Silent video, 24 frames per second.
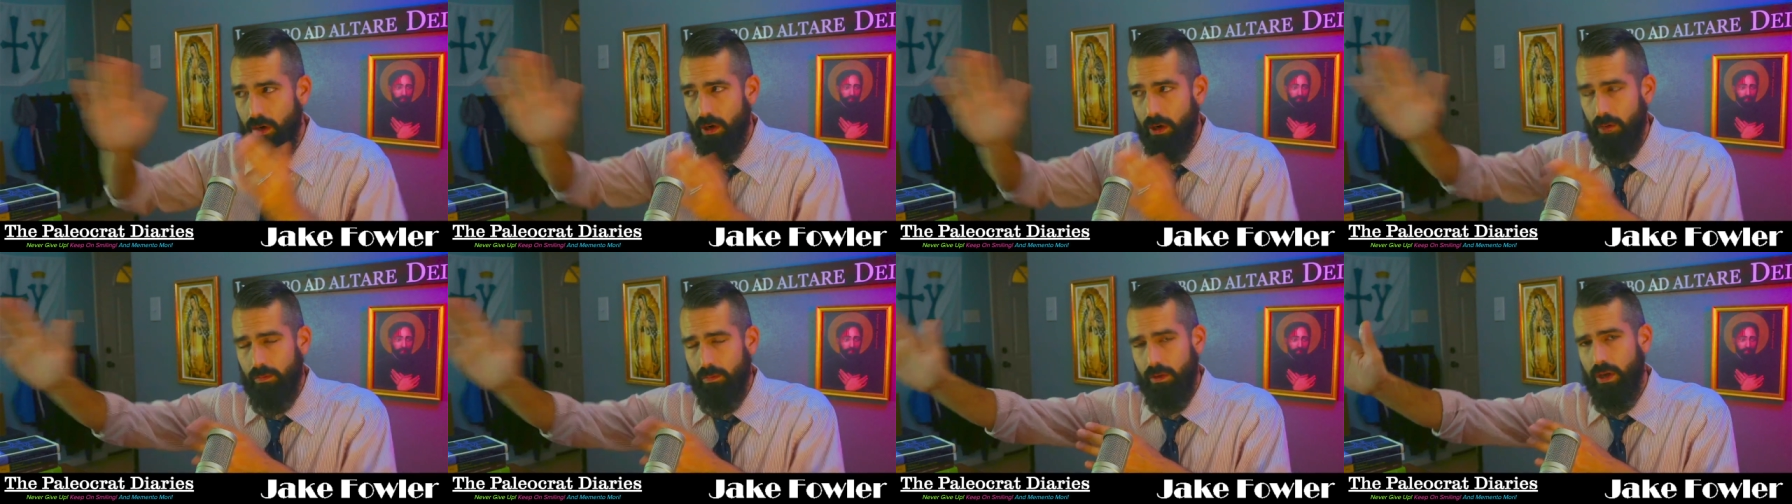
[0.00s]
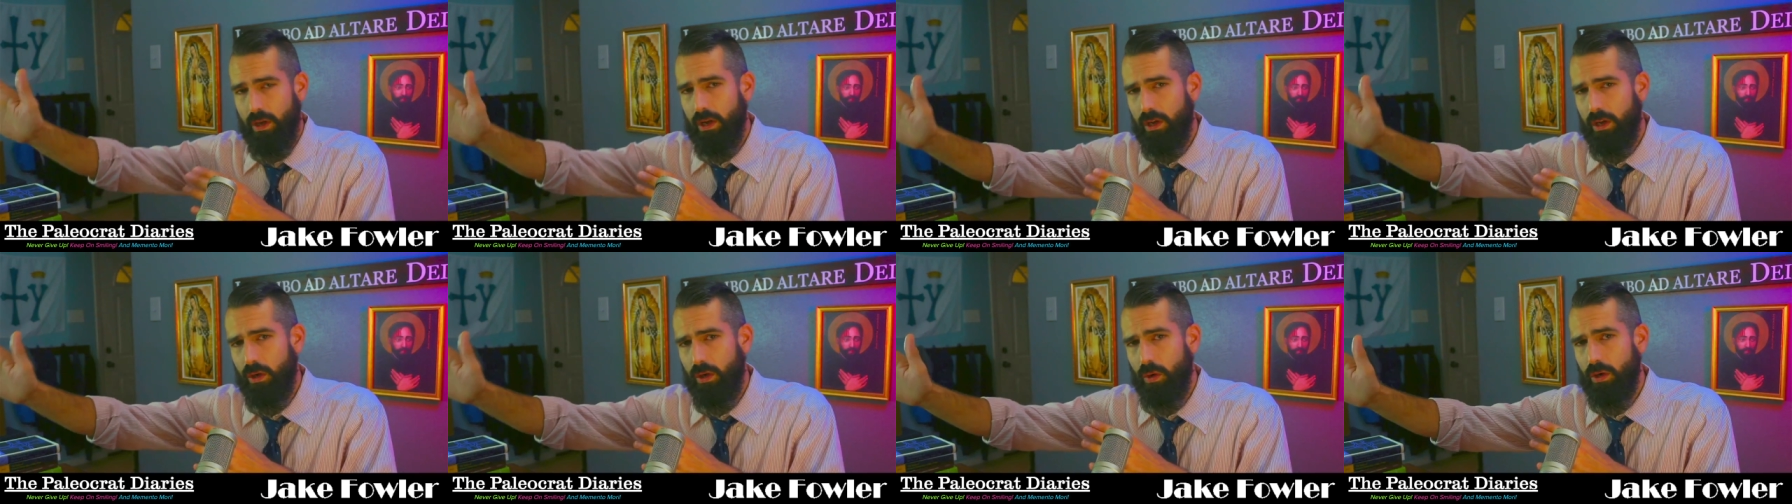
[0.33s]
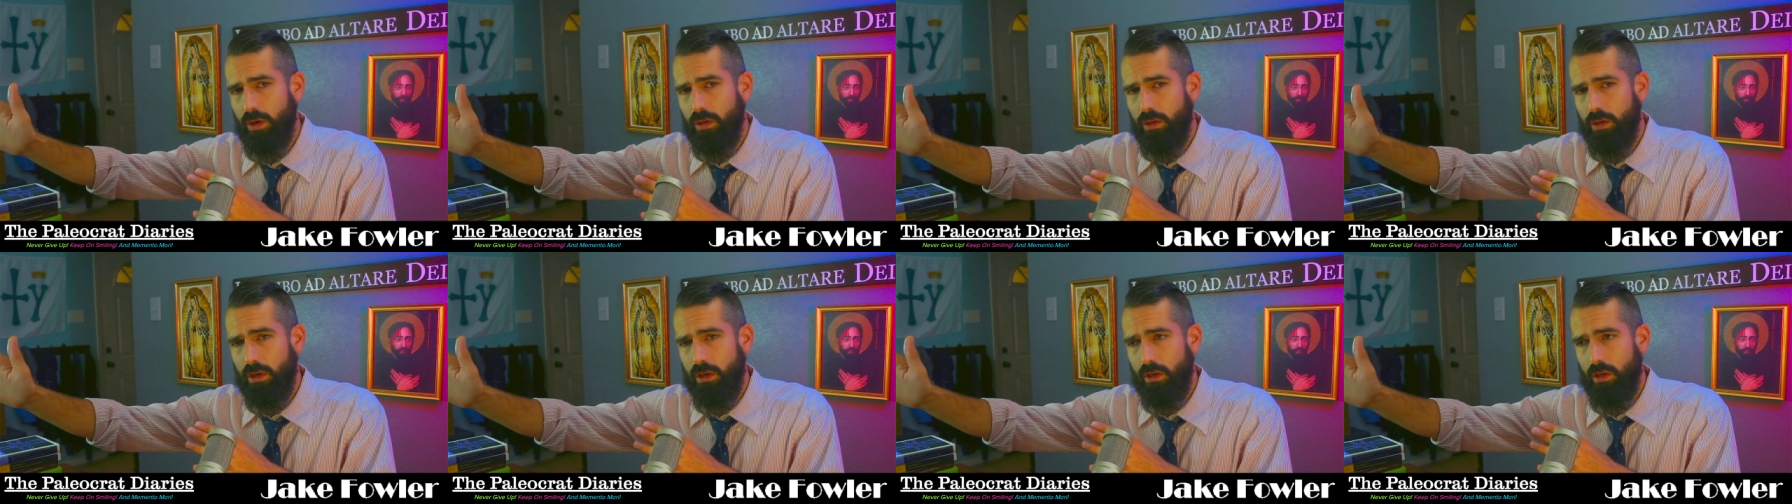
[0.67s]
I'm kind of going
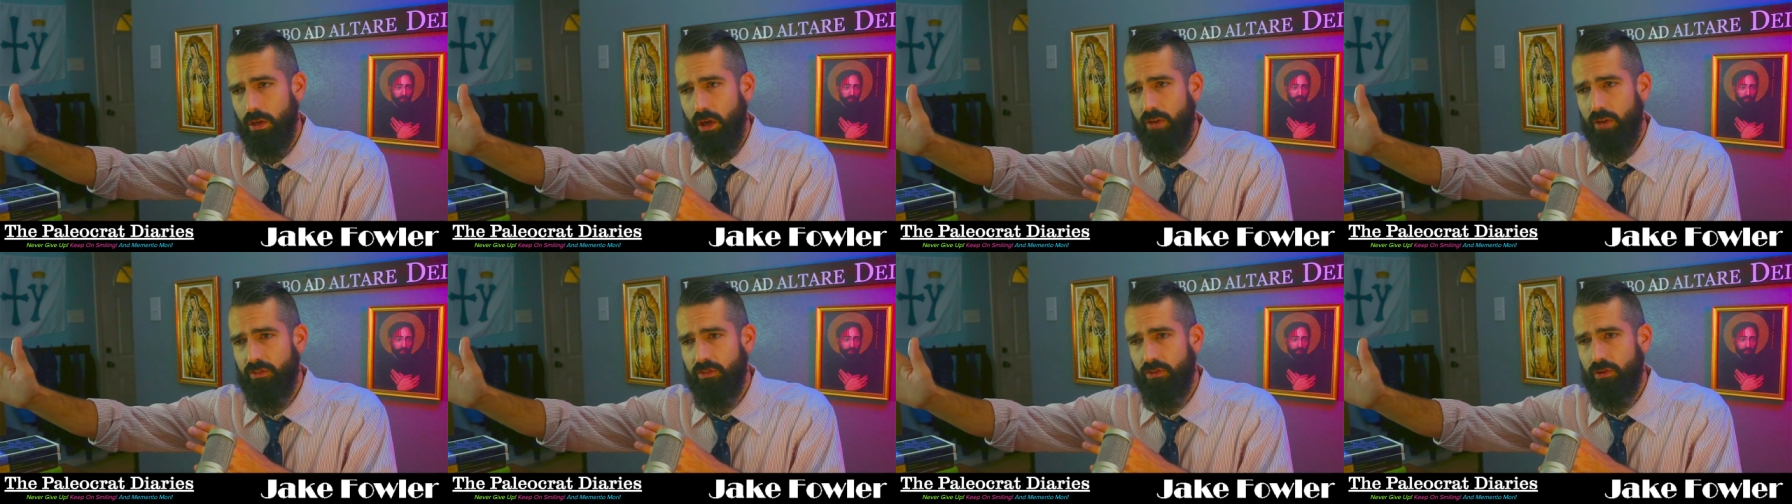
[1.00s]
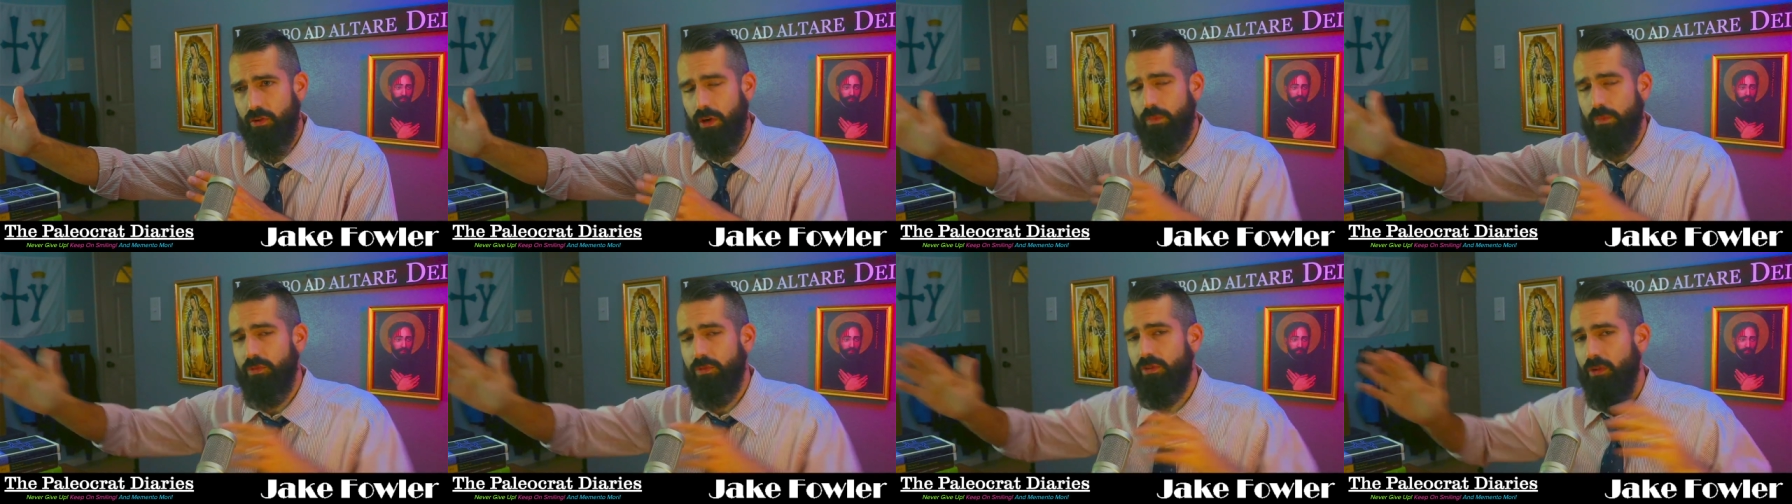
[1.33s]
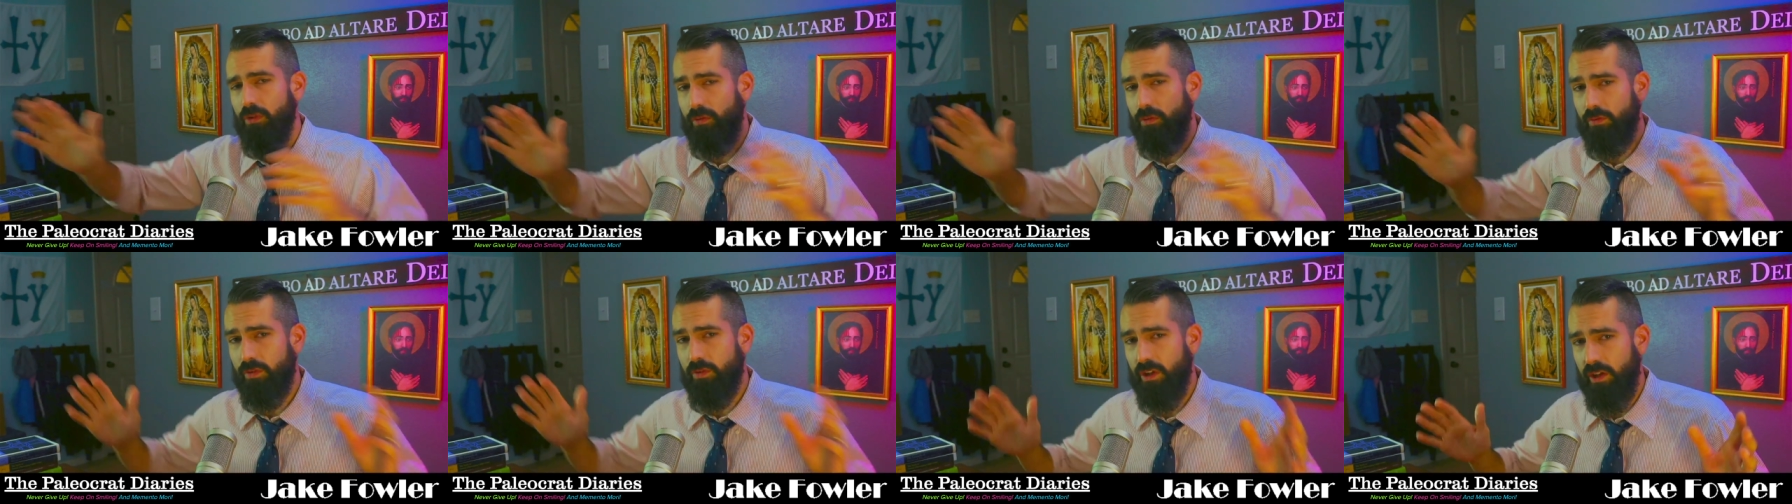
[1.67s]
a little off script, so
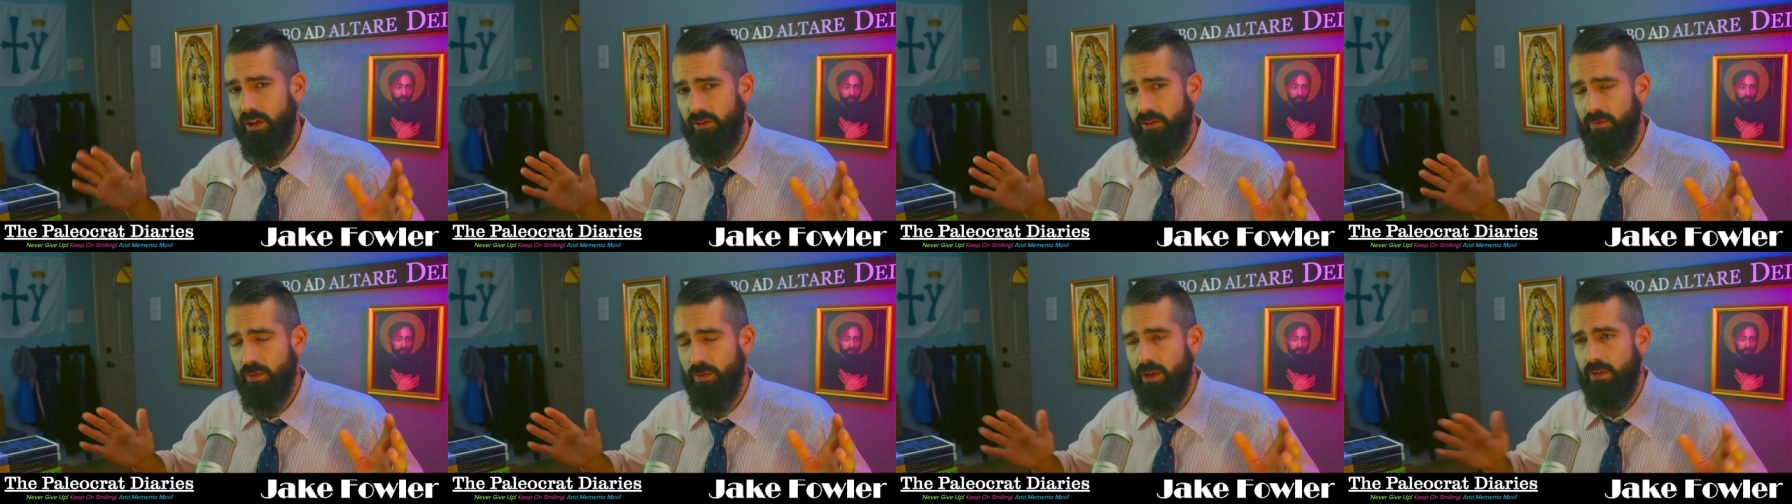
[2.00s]
forgive me